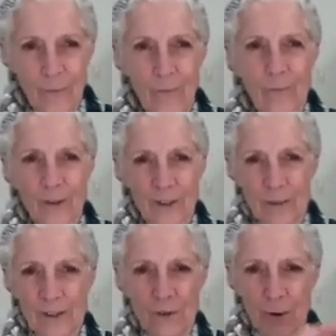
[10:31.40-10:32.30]
most of
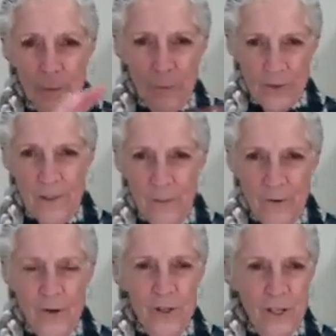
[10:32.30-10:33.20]
us grew up with some
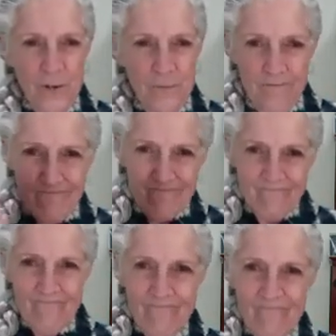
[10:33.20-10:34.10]
version of
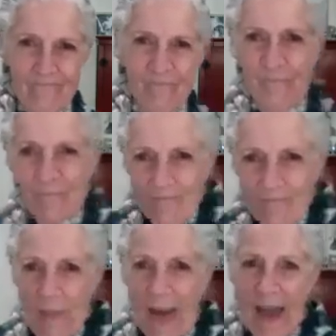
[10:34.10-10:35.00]

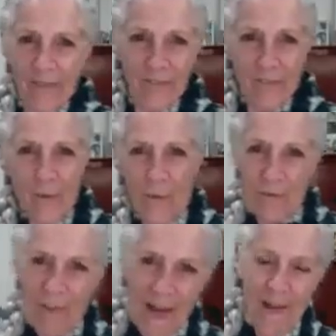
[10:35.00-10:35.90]
that or
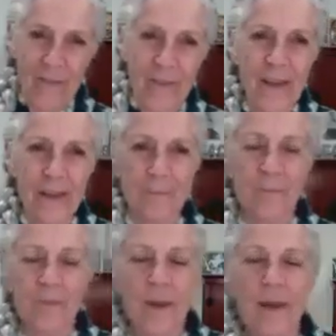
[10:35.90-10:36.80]
that
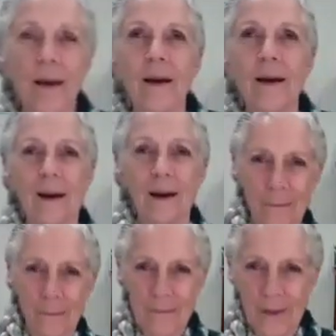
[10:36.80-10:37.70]
thing.
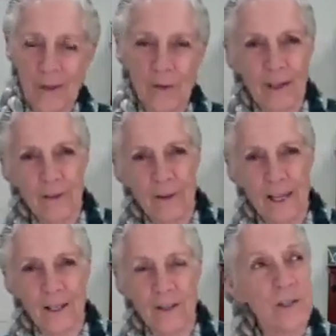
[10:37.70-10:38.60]
Can you think of
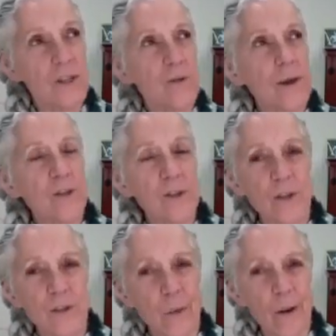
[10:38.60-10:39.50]
any
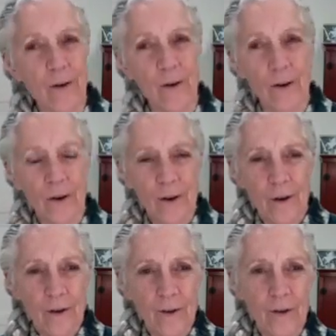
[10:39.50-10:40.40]
situations where
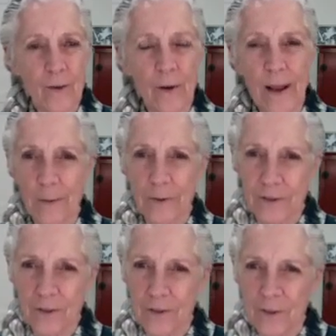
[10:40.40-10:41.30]
you were able
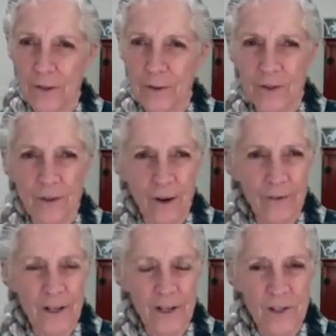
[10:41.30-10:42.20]
to use
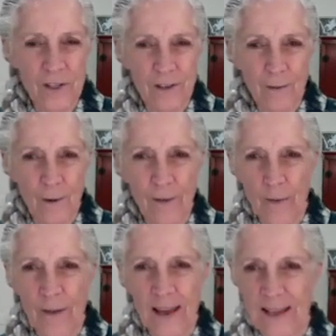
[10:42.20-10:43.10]
softness rather
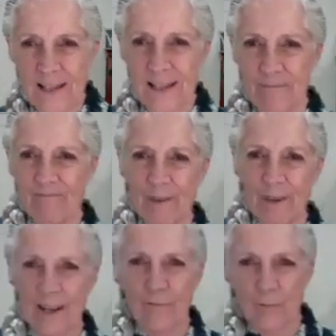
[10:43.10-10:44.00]
than the
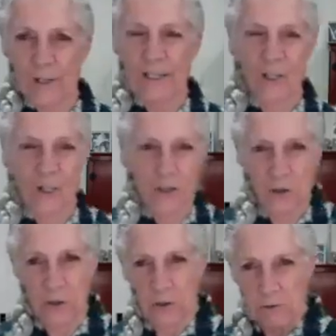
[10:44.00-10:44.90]
kind of
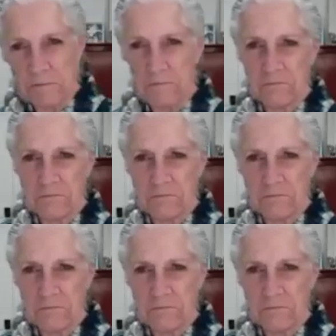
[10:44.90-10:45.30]
traditional,